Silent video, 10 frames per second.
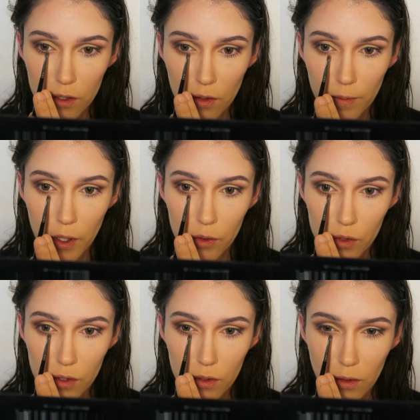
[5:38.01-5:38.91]

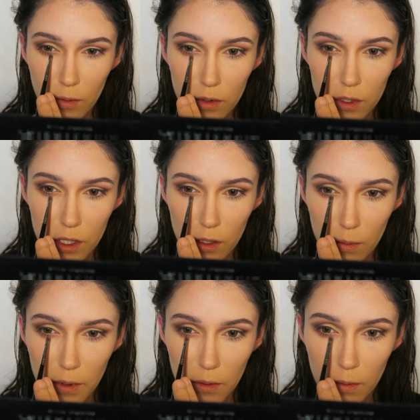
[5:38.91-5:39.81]
almost to your
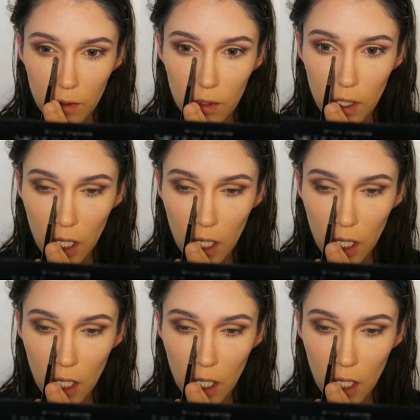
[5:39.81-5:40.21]
pupil.